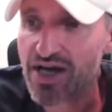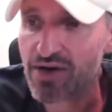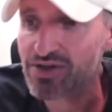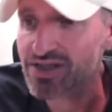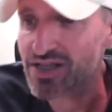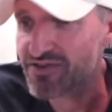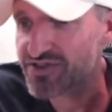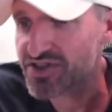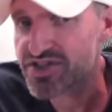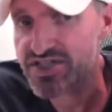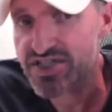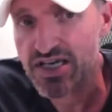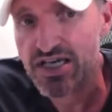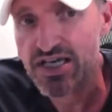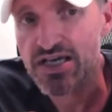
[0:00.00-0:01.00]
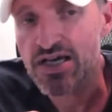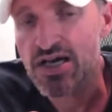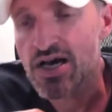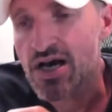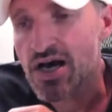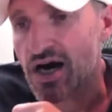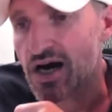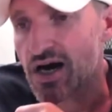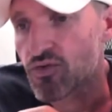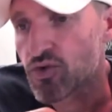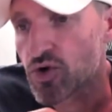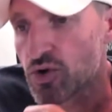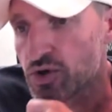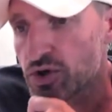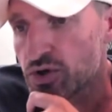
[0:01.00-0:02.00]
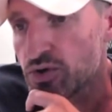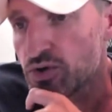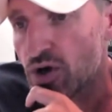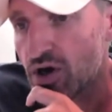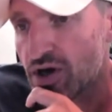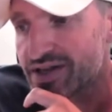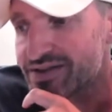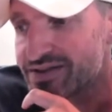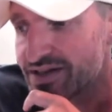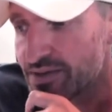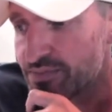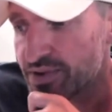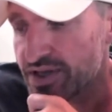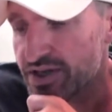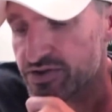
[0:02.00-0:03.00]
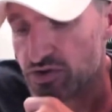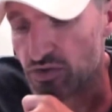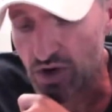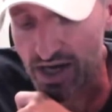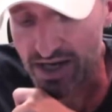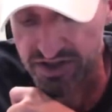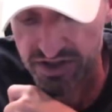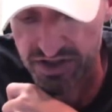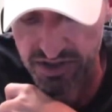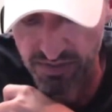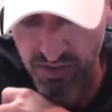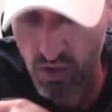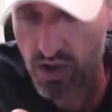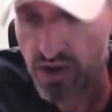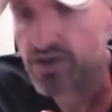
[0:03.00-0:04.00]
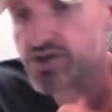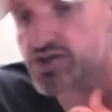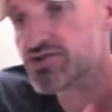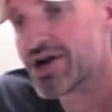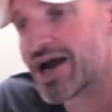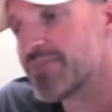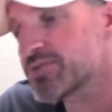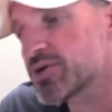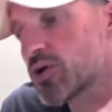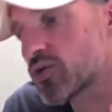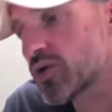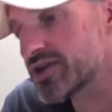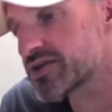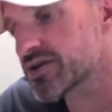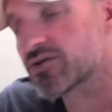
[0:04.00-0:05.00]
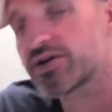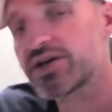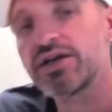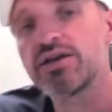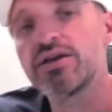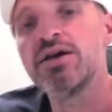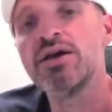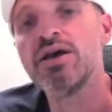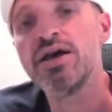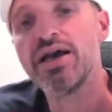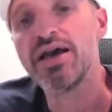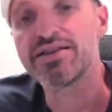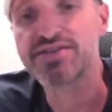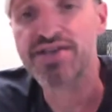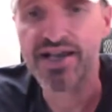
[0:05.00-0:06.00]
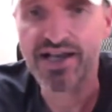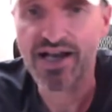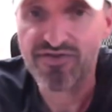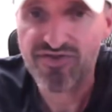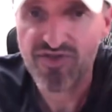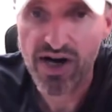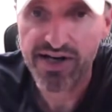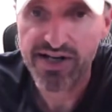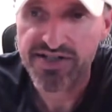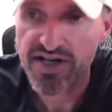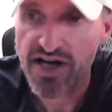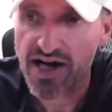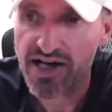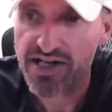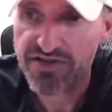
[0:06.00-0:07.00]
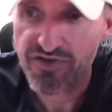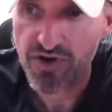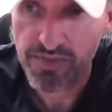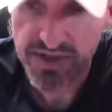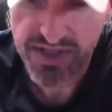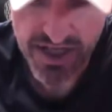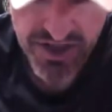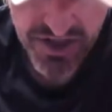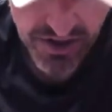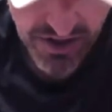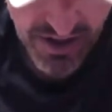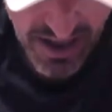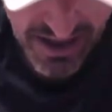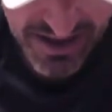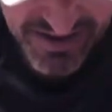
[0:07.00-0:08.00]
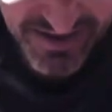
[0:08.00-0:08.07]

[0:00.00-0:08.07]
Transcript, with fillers: So I would love to see uh, Roku on a dip into rising support, trap, go red to green, and take out Friday's highs for a potential uh,